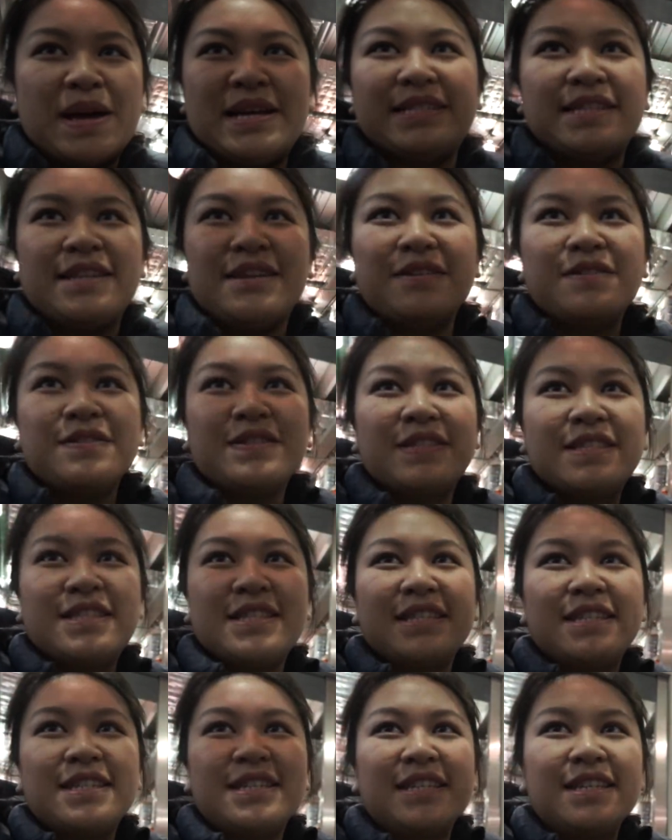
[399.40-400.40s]
pantyhose.
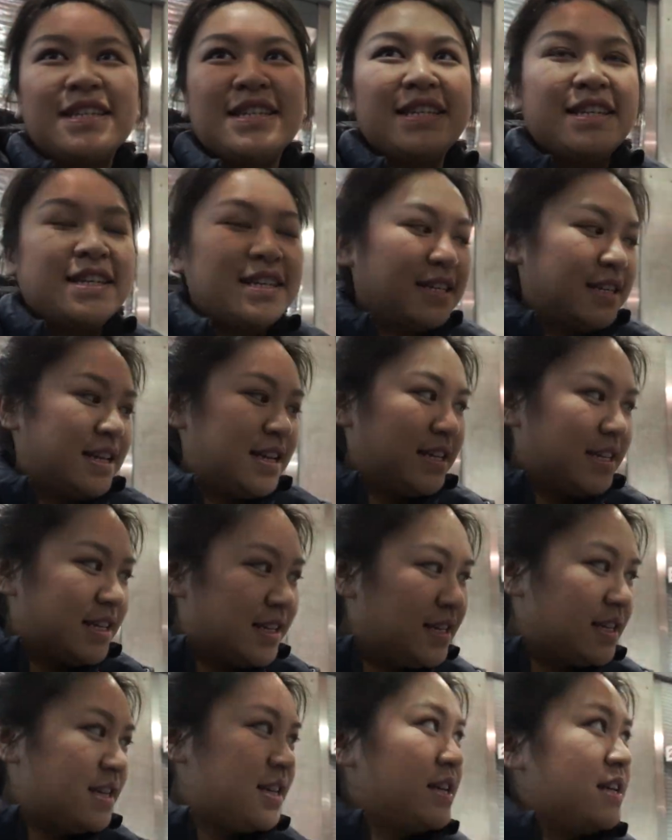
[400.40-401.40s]
What's pantyhose?
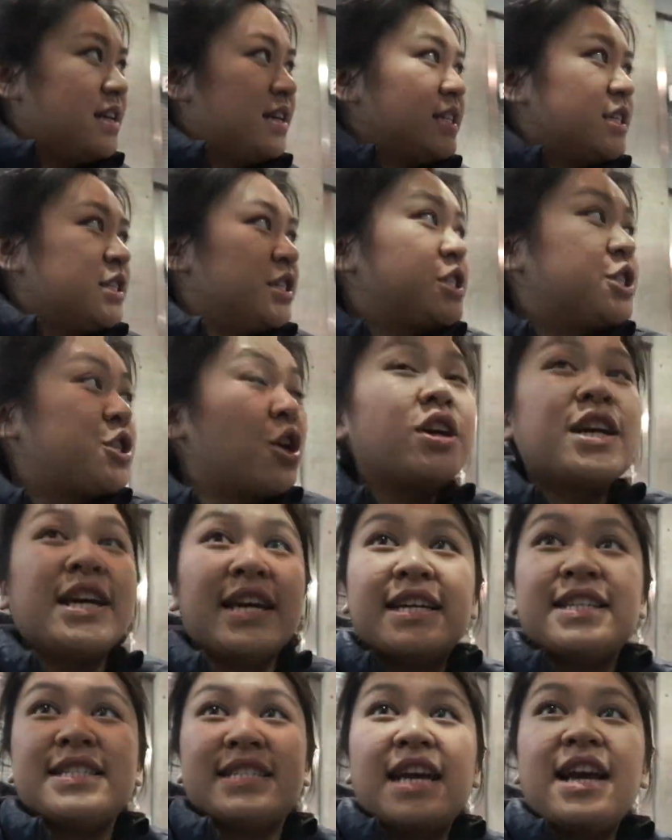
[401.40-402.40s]
Is it stockings?
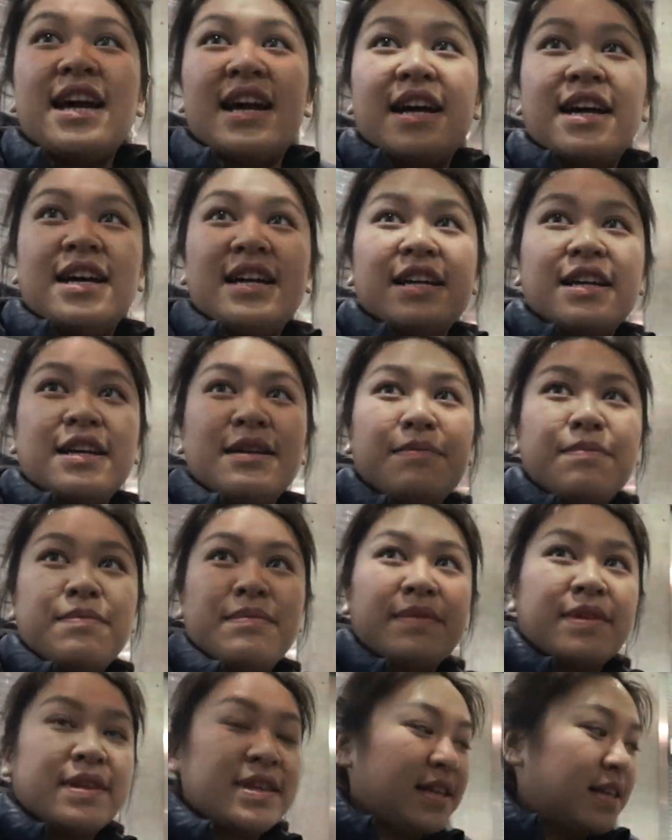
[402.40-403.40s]
Stockings, yeah.
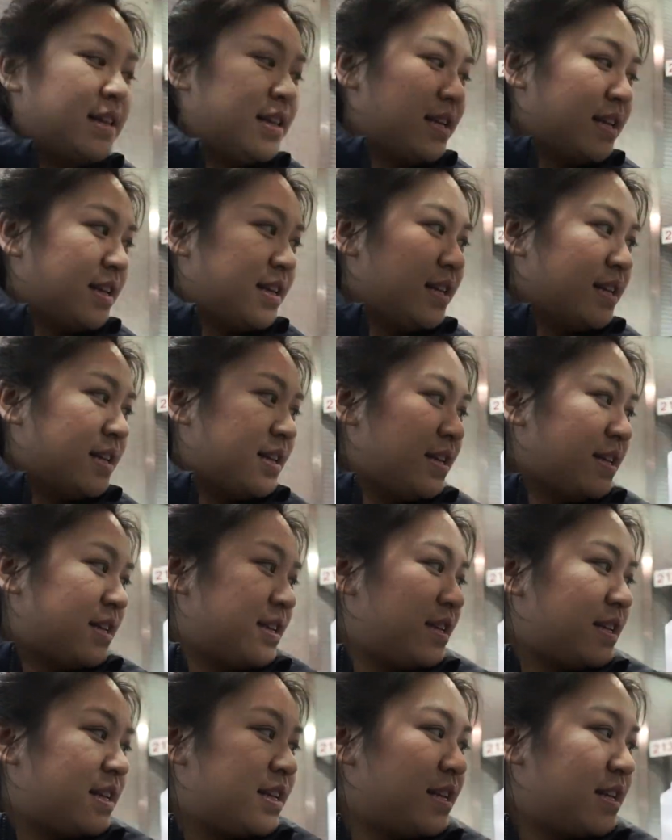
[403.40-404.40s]

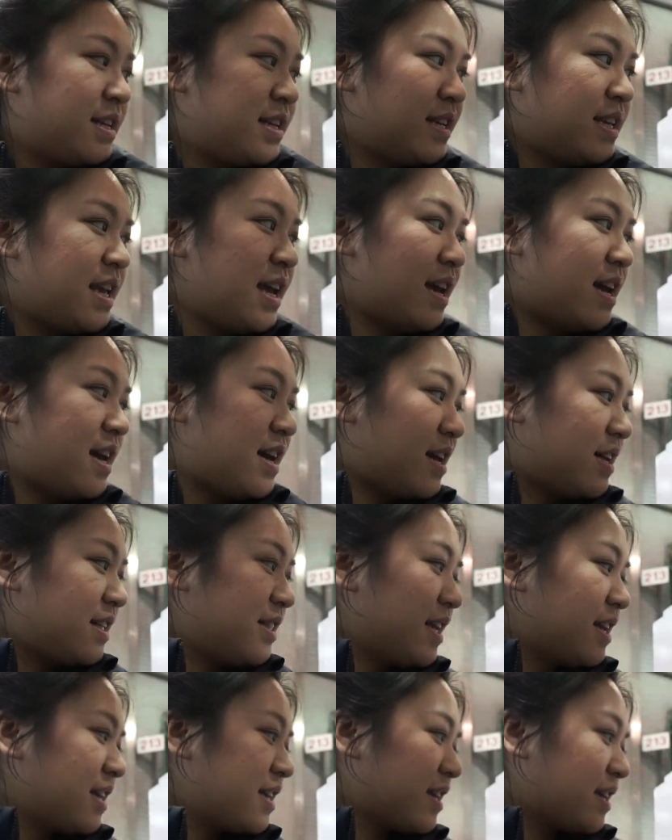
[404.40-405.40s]
Uh, yeah,
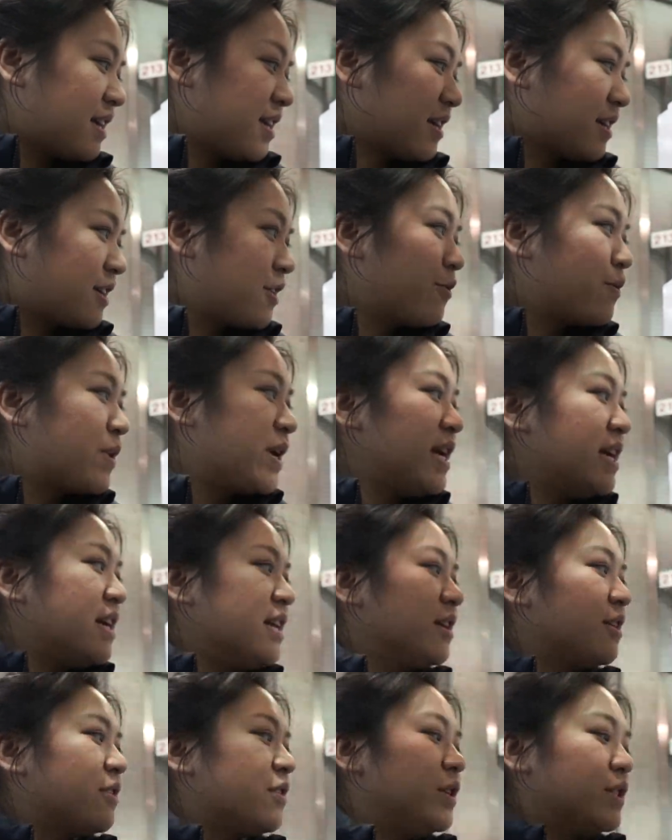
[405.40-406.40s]
like Korean what do
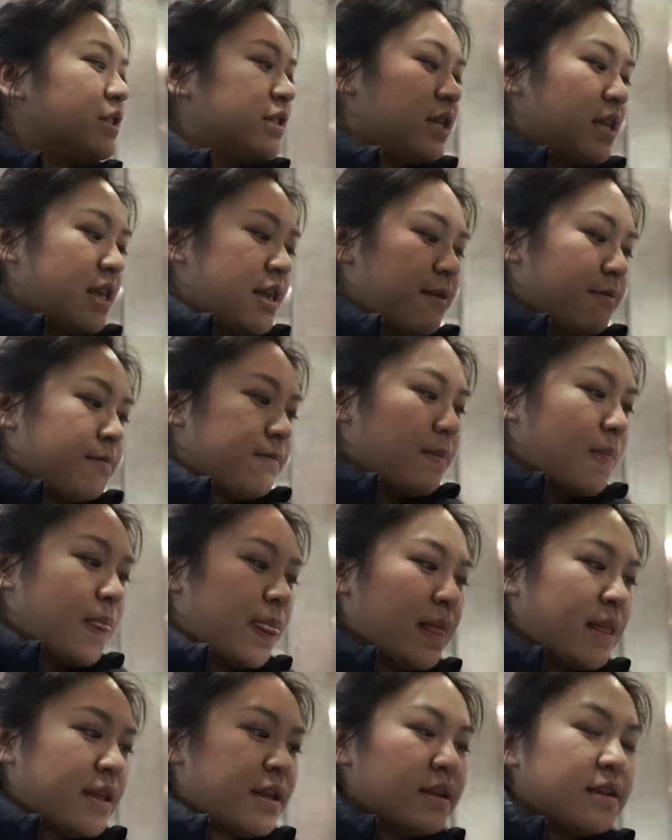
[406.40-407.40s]
you girls. Mean Korean Can
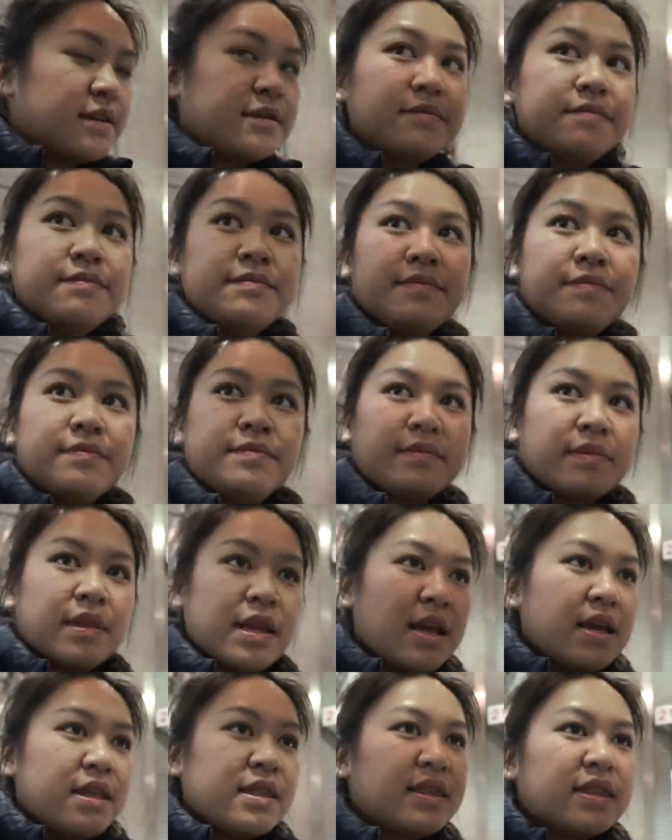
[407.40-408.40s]
Canadians don't wear
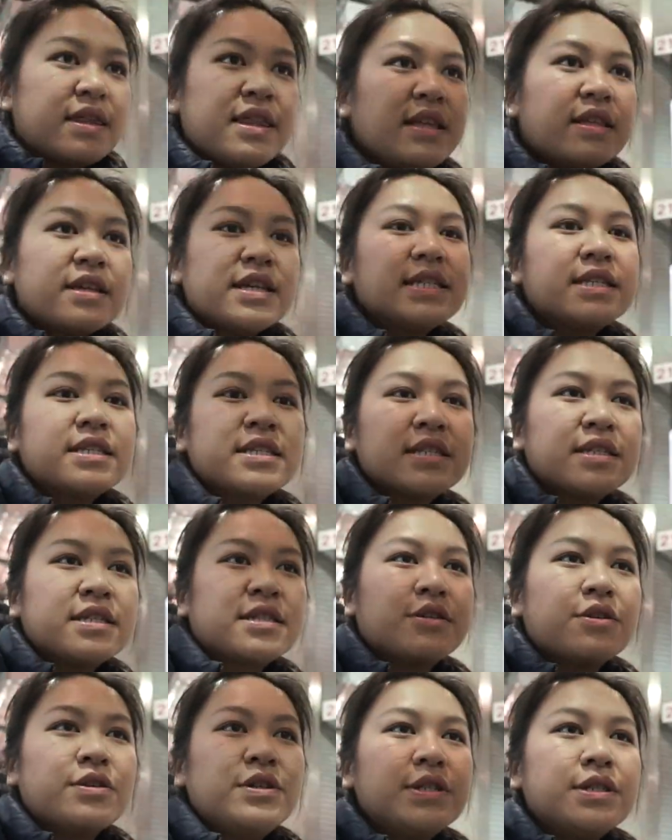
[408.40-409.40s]
pantyhose? Because
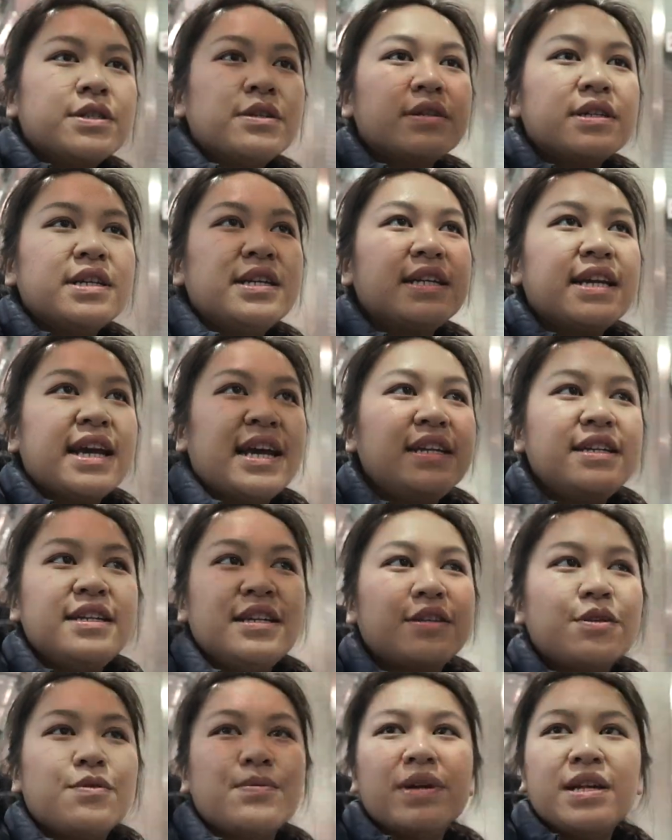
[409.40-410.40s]
girls don't, in Canada
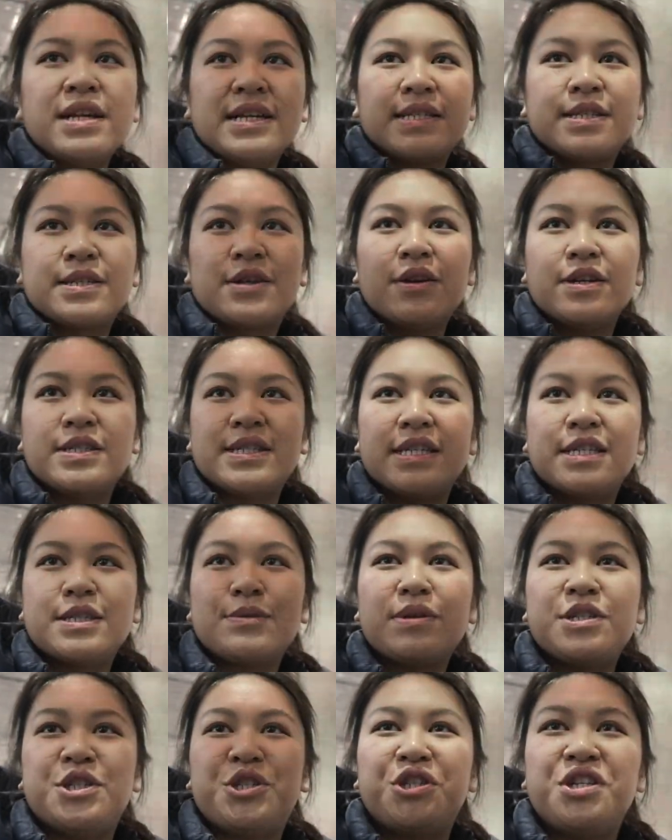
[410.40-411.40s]
don't wear like skirts. They just
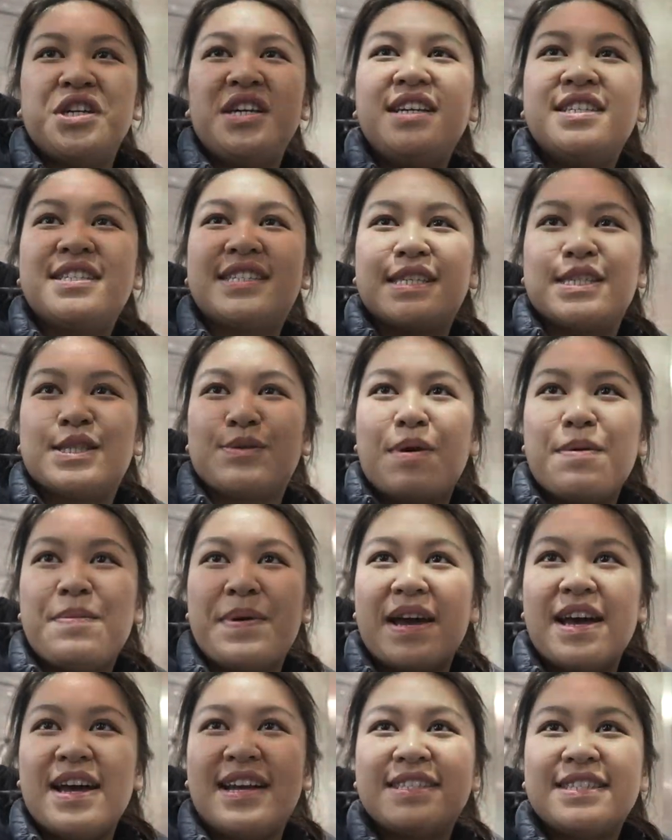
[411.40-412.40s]
wear jeans and
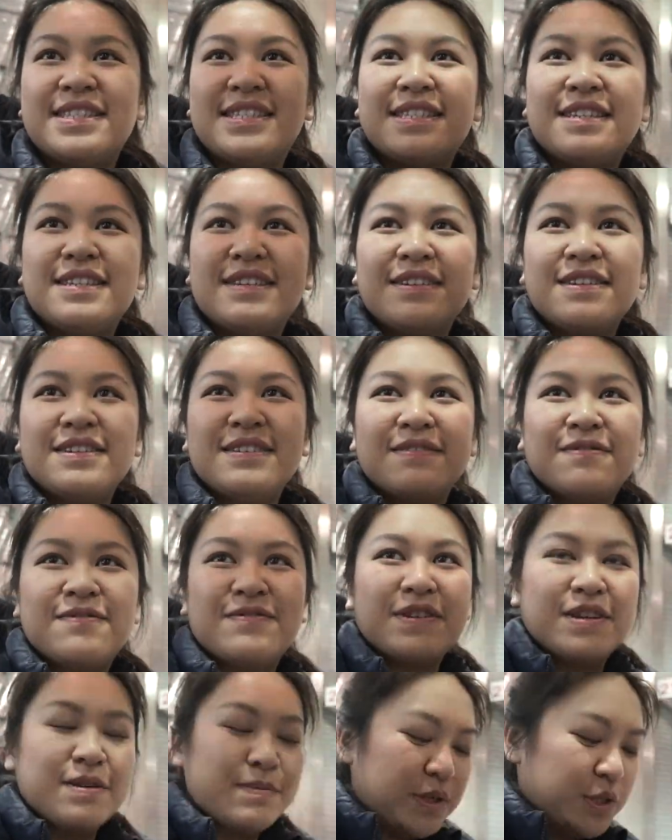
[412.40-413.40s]
sweatpants.
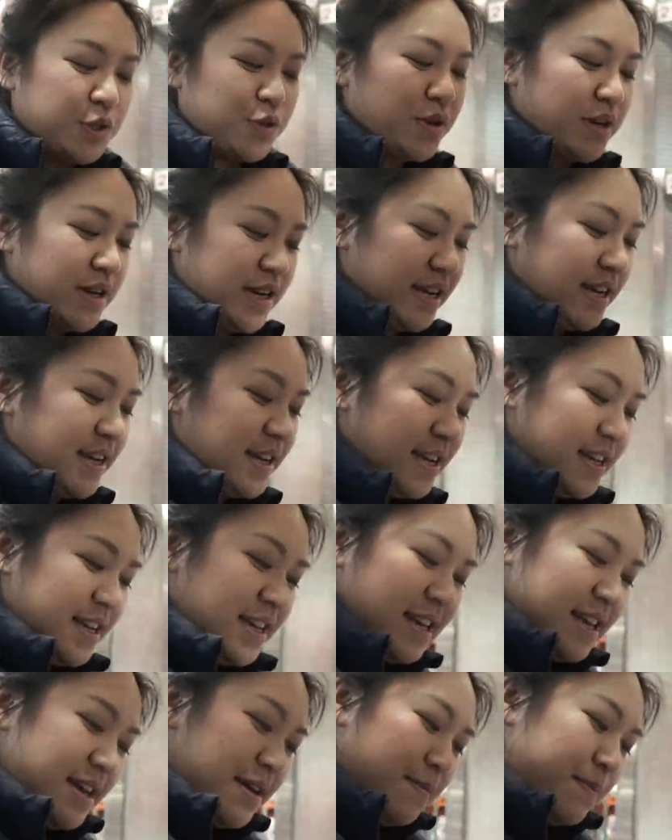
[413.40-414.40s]
Uh, a majority,
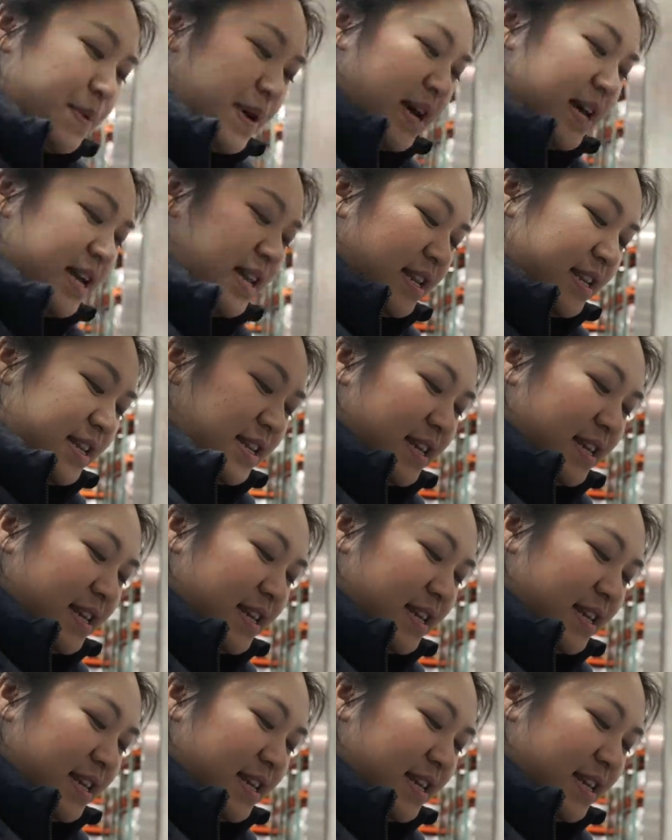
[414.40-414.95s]
but